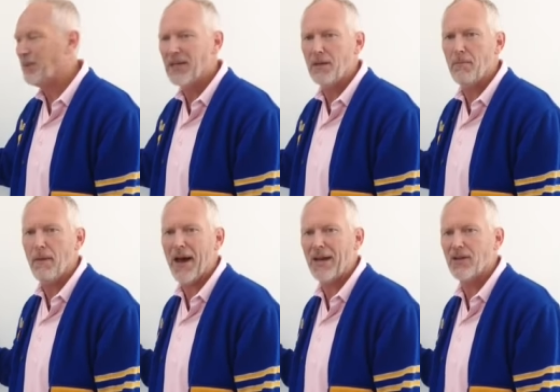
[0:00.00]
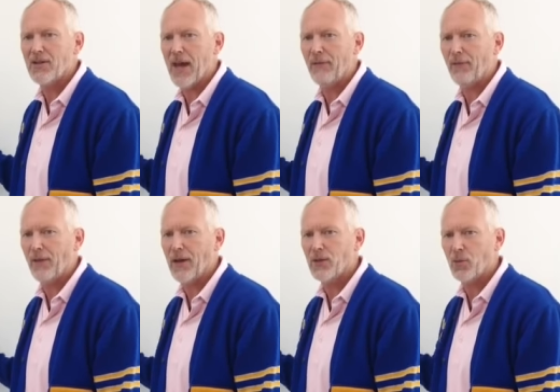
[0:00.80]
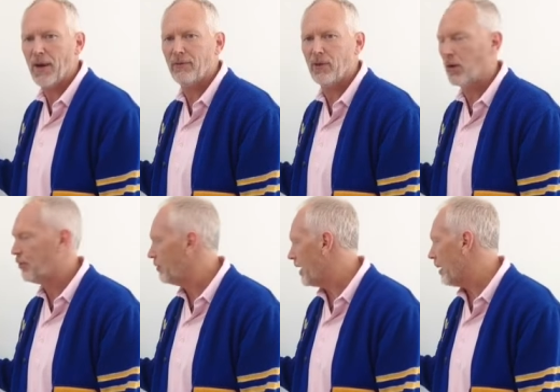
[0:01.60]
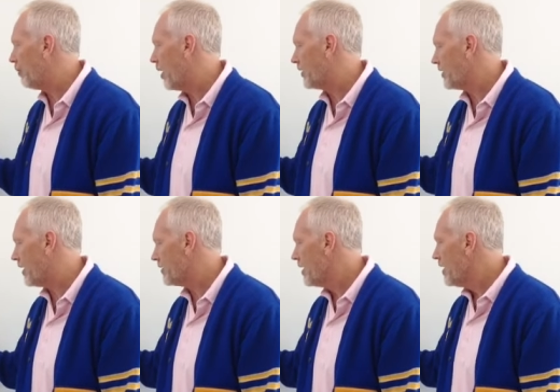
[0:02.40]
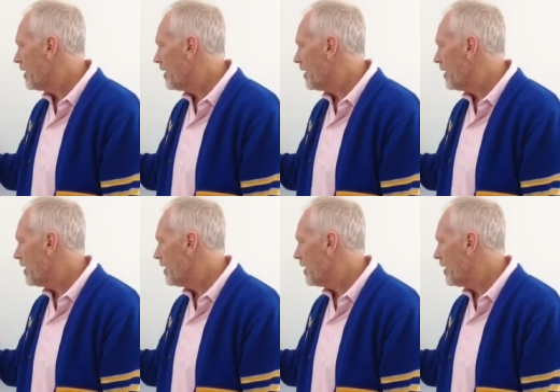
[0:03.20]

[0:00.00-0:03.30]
b minus f of a, so we have to go through that process,